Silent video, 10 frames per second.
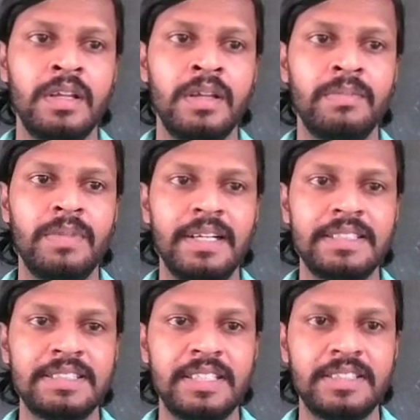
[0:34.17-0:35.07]
Ballad
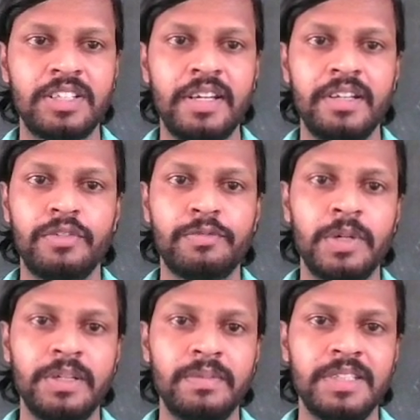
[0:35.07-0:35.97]
is such kind of
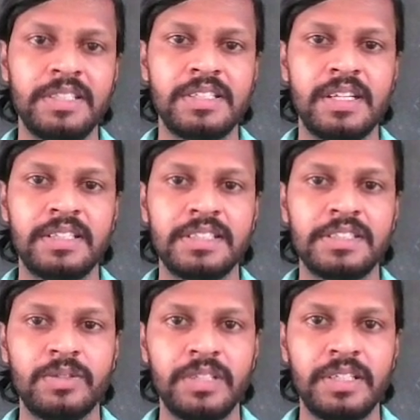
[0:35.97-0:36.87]
poem that it tells a
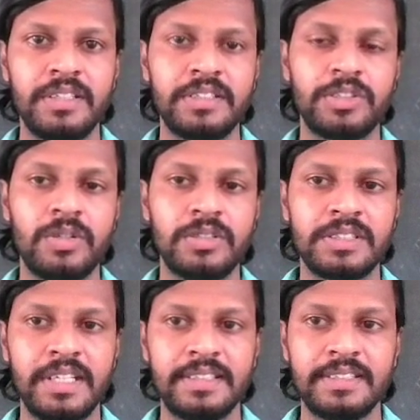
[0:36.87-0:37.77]
story in short
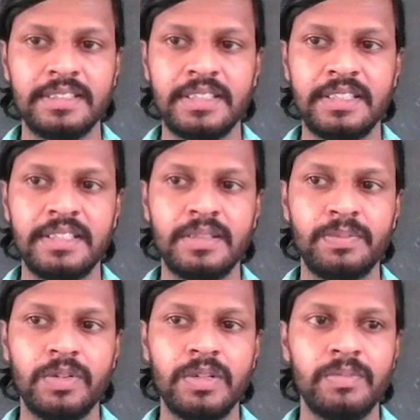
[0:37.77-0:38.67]
stanzas, and in the
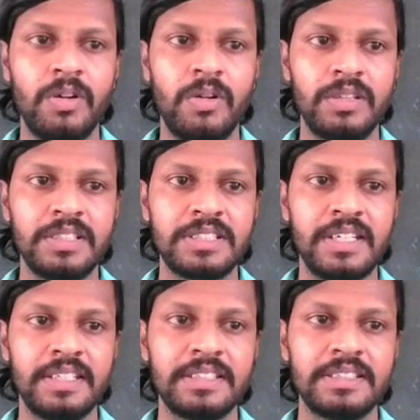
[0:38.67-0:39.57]
poem all the
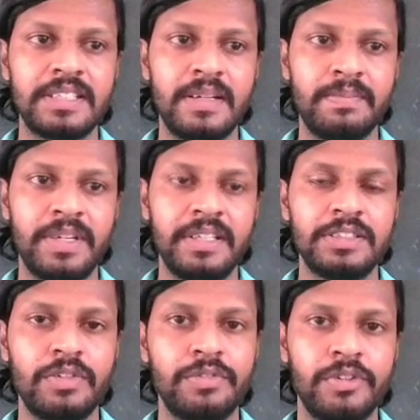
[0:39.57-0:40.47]
stanzas
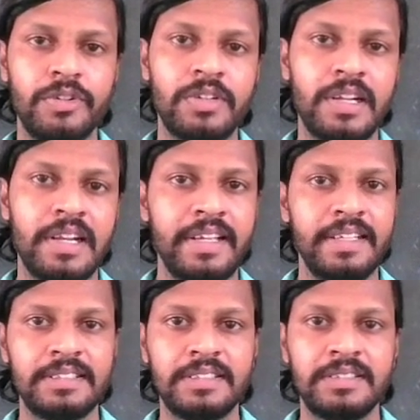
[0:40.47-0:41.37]
comprise 4
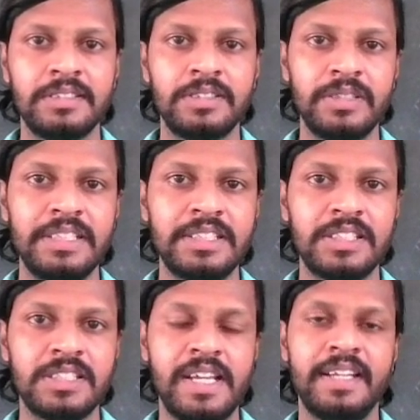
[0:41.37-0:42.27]
lines. So each
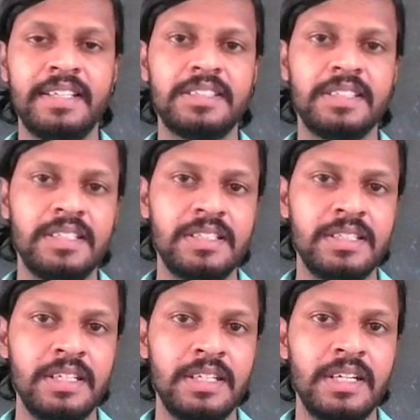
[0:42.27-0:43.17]
stanza
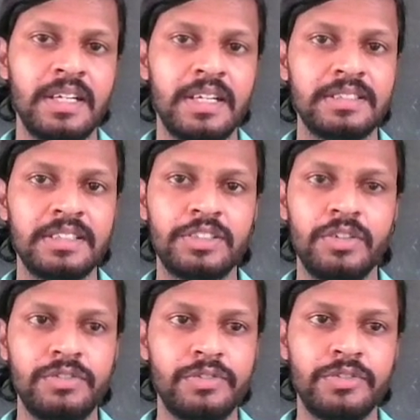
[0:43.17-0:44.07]
consists
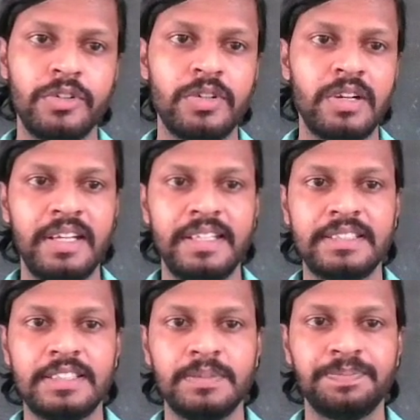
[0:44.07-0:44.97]
of 4 lines.